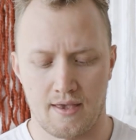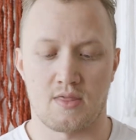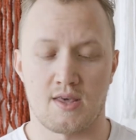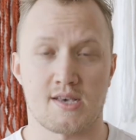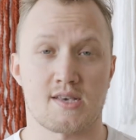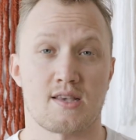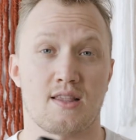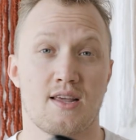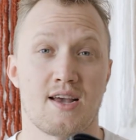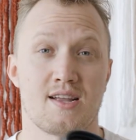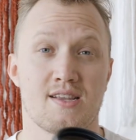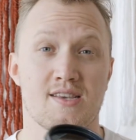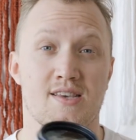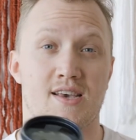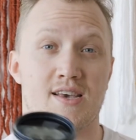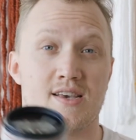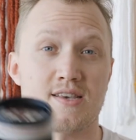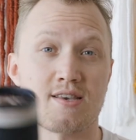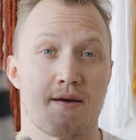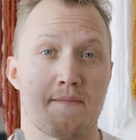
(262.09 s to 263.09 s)
This lens
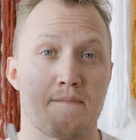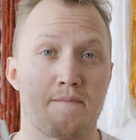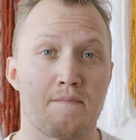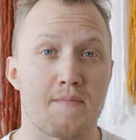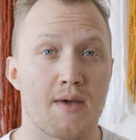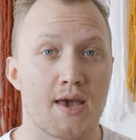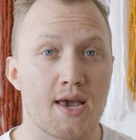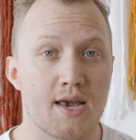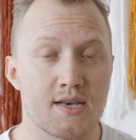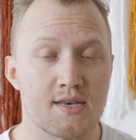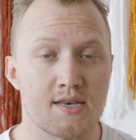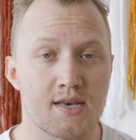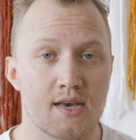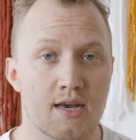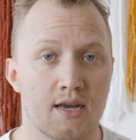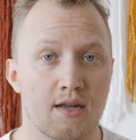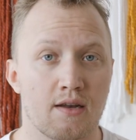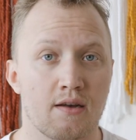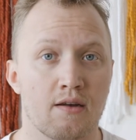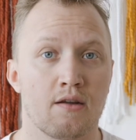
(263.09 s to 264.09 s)
is
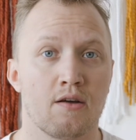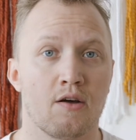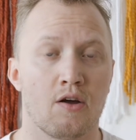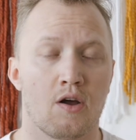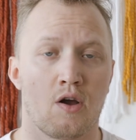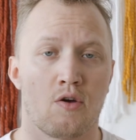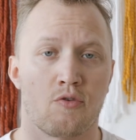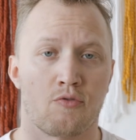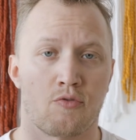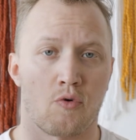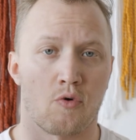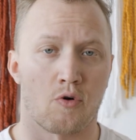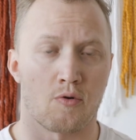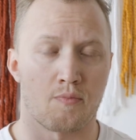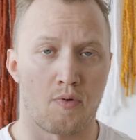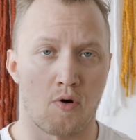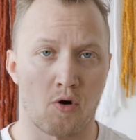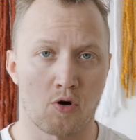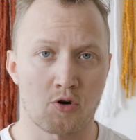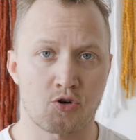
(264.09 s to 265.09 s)
amazing for
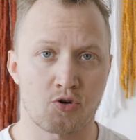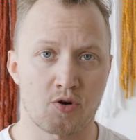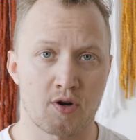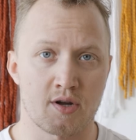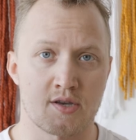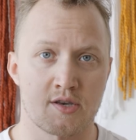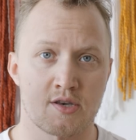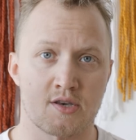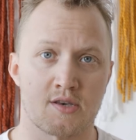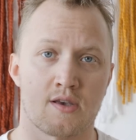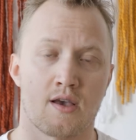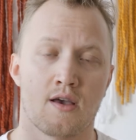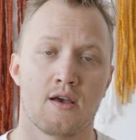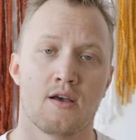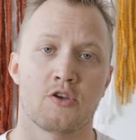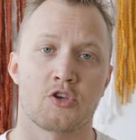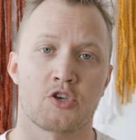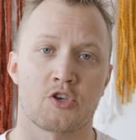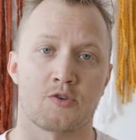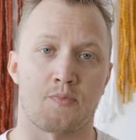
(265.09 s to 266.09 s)
portraits,
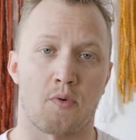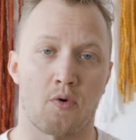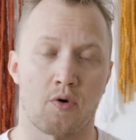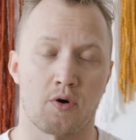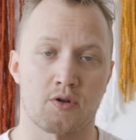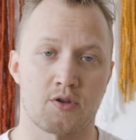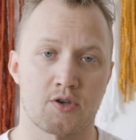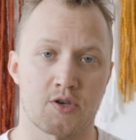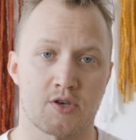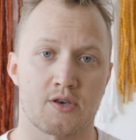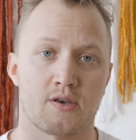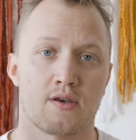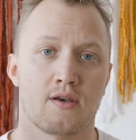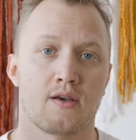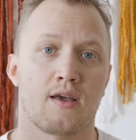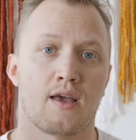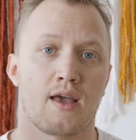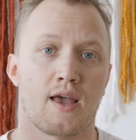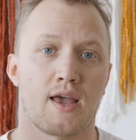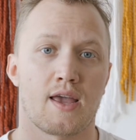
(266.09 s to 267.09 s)
sports,
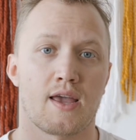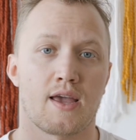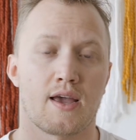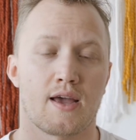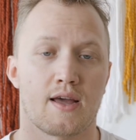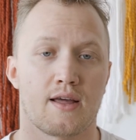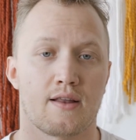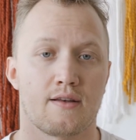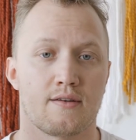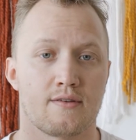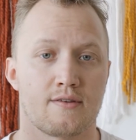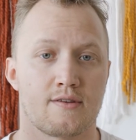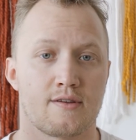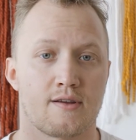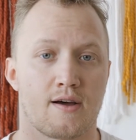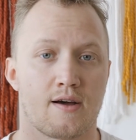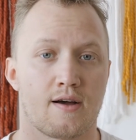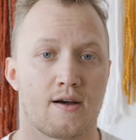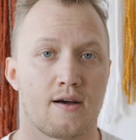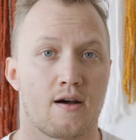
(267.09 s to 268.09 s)
and
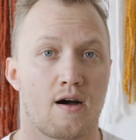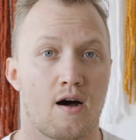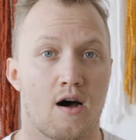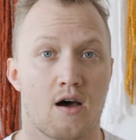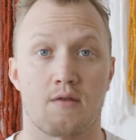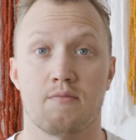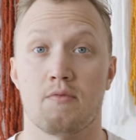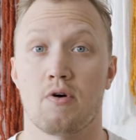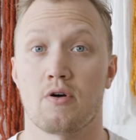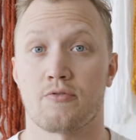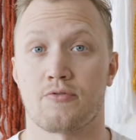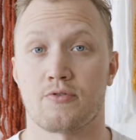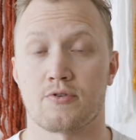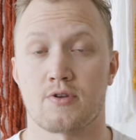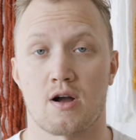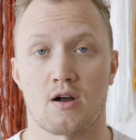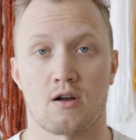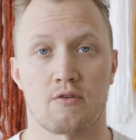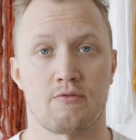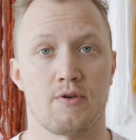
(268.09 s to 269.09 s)
automotive
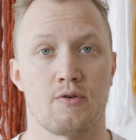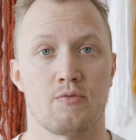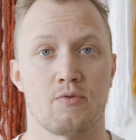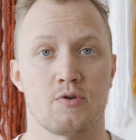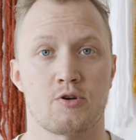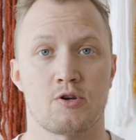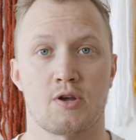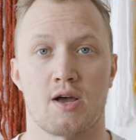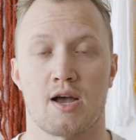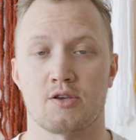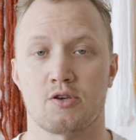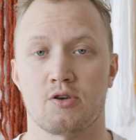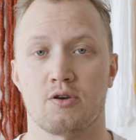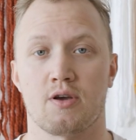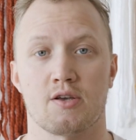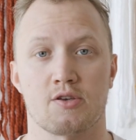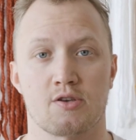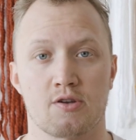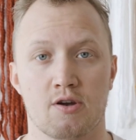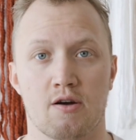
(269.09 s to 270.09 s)
photography, which, as you
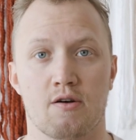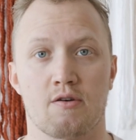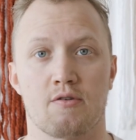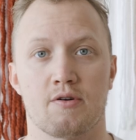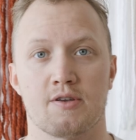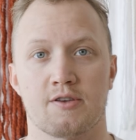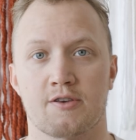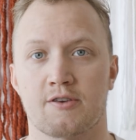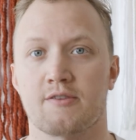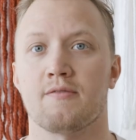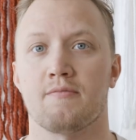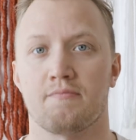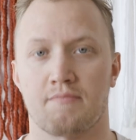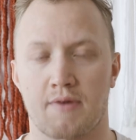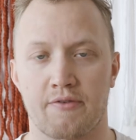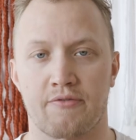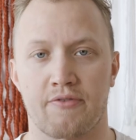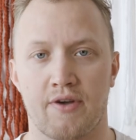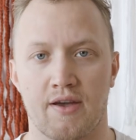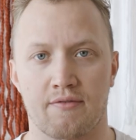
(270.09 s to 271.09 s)
guys know, is
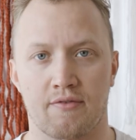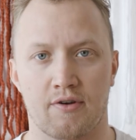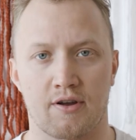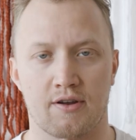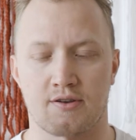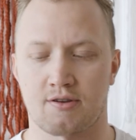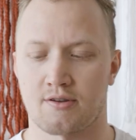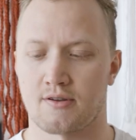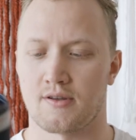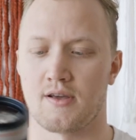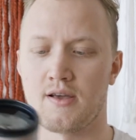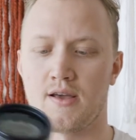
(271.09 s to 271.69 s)
my favorite.